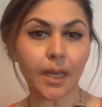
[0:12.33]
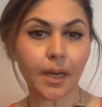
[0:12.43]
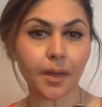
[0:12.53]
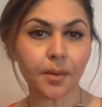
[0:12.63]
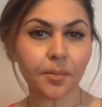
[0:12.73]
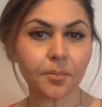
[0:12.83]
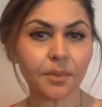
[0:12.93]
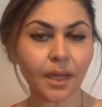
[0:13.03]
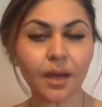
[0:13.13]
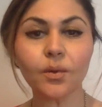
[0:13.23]

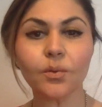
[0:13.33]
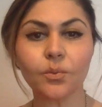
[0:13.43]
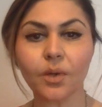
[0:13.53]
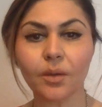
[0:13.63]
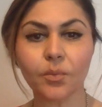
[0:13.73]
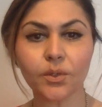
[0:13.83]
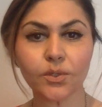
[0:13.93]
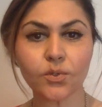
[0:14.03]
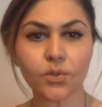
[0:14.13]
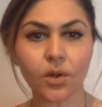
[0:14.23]
Now, I wanted
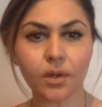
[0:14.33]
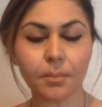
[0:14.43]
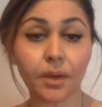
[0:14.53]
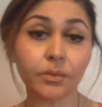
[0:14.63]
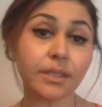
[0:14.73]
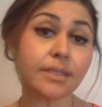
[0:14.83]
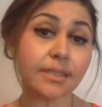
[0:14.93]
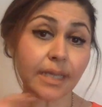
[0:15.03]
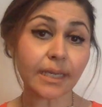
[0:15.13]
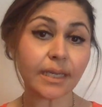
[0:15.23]
to talk about the
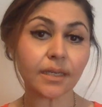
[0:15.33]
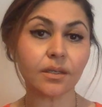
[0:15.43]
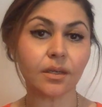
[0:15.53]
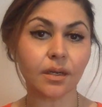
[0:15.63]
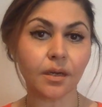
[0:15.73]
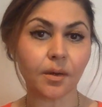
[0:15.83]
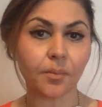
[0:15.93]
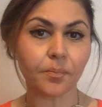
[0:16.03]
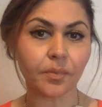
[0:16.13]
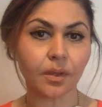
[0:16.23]
second
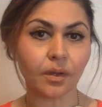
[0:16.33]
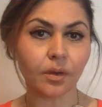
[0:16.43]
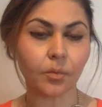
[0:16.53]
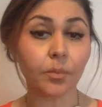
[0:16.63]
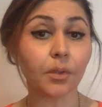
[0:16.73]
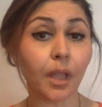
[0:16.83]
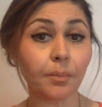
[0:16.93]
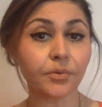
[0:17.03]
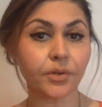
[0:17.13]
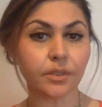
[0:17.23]
verbal
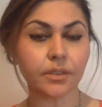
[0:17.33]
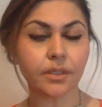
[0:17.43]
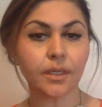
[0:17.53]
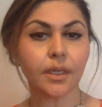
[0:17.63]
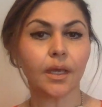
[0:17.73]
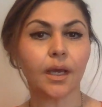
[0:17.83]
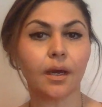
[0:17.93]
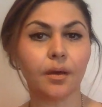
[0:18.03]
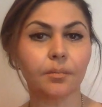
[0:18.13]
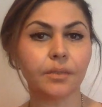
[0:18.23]
operant
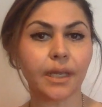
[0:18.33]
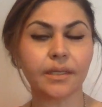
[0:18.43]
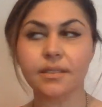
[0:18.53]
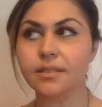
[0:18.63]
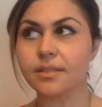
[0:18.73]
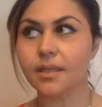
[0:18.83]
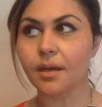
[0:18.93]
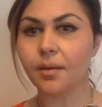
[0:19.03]
that is